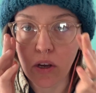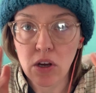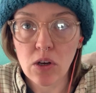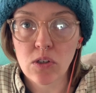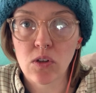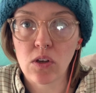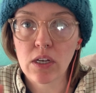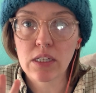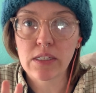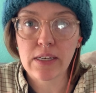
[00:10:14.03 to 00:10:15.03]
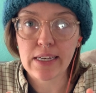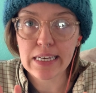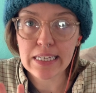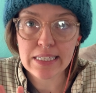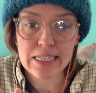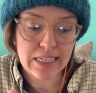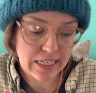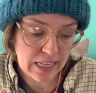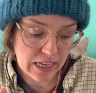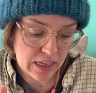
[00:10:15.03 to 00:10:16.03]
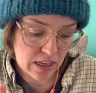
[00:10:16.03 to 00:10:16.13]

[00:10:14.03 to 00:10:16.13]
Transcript: So you could see easily, like,